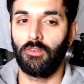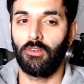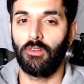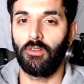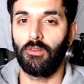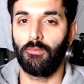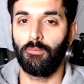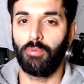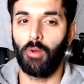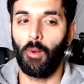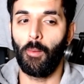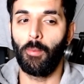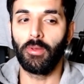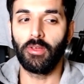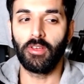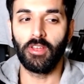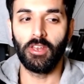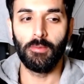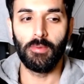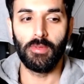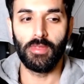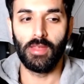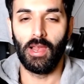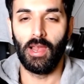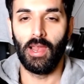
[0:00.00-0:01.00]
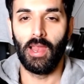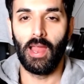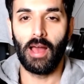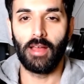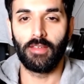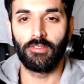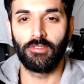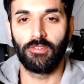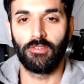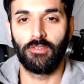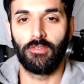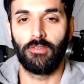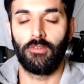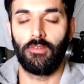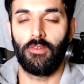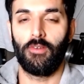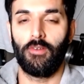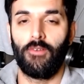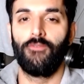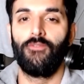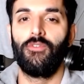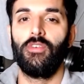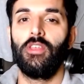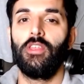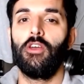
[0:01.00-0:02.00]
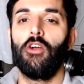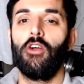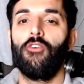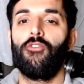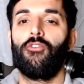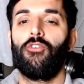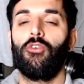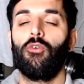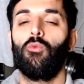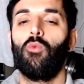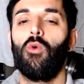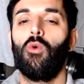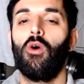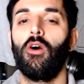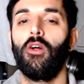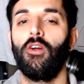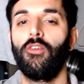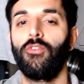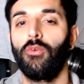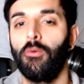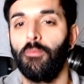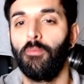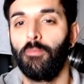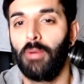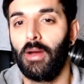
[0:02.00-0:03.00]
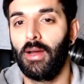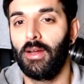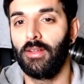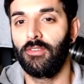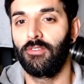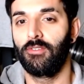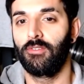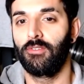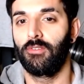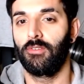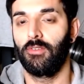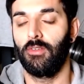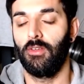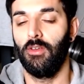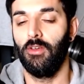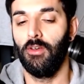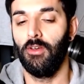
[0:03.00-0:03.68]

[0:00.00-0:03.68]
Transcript: probably gonna be the last video for a while on pads.